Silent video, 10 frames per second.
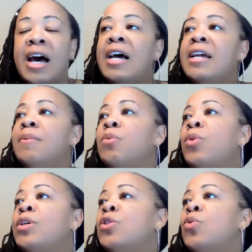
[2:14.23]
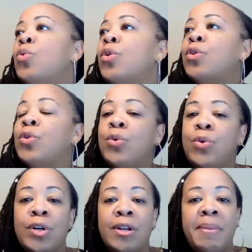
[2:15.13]
I am going to work
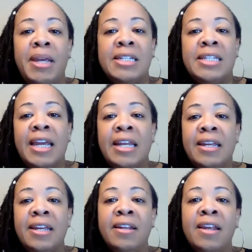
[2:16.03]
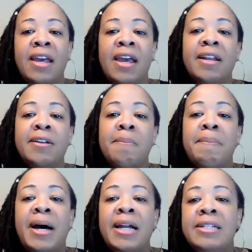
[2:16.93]
on maintaining and
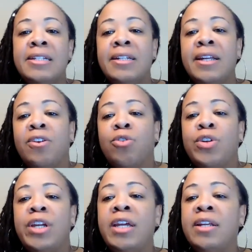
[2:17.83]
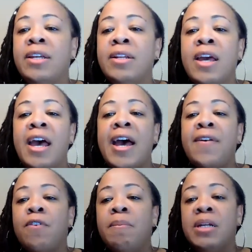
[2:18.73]
combining and creating
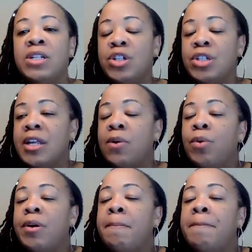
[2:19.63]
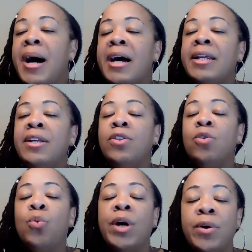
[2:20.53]
affirmations that will embody
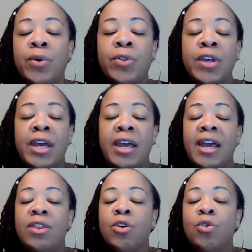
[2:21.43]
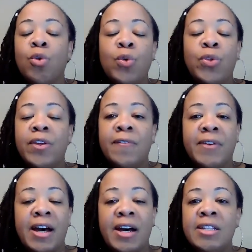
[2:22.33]
the wealth and the growth
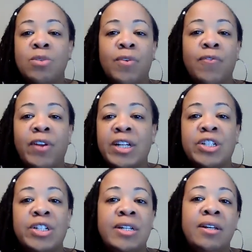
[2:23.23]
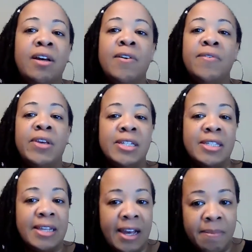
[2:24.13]
of God's reflection and love
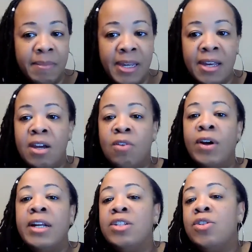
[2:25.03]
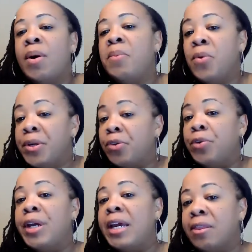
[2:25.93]
inside me. Right. And so I'm going to
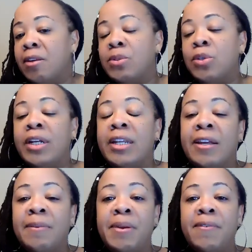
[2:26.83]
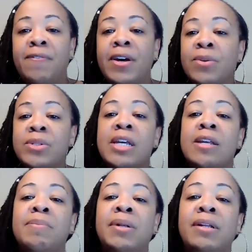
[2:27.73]
create them so that they can be felt
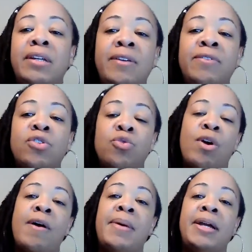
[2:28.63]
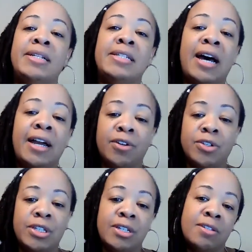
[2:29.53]
and believed throughout my
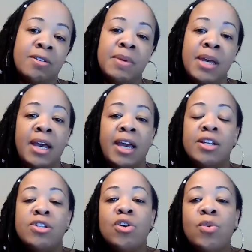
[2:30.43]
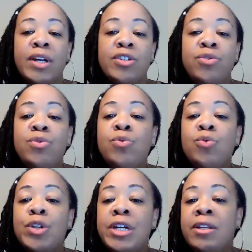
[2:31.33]
entire system. And so as you
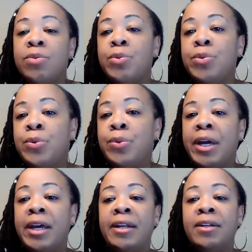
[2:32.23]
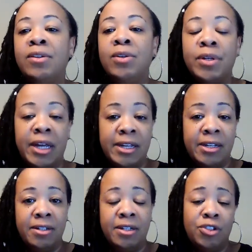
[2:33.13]
read through and look
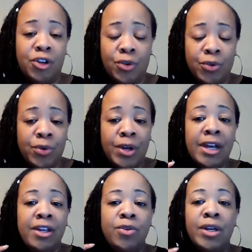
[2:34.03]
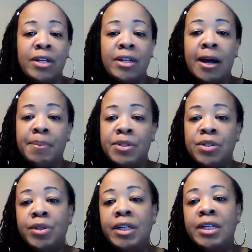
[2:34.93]
in the journal, you get the
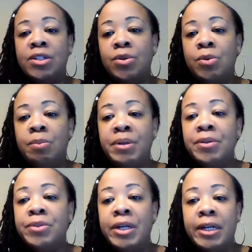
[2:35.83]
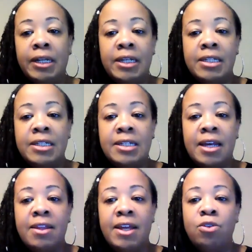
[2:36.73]
opportunity to build a
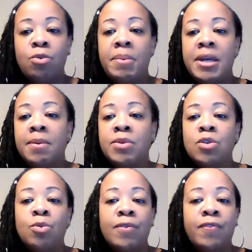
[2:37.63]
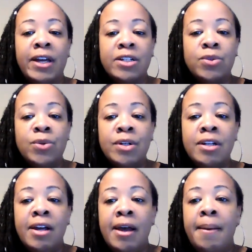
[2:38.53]
list that you will be able to reflect
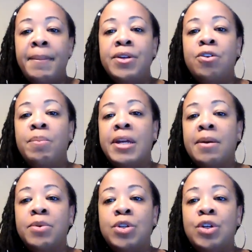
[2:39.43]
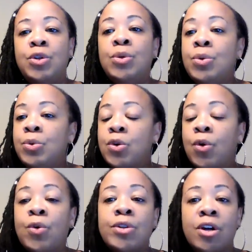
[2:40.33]
on, but you'll be able to use
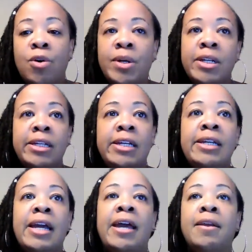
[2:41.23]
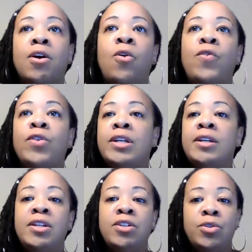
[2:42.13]
ongoingly and
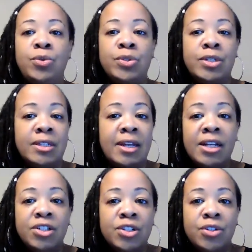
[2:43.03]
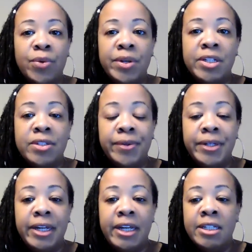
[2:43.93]
hopefully use not just during this
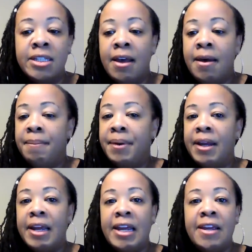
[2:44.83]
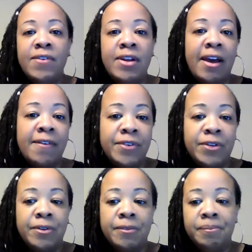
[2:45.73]
30 days, but even
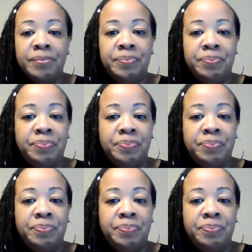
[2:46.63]
after.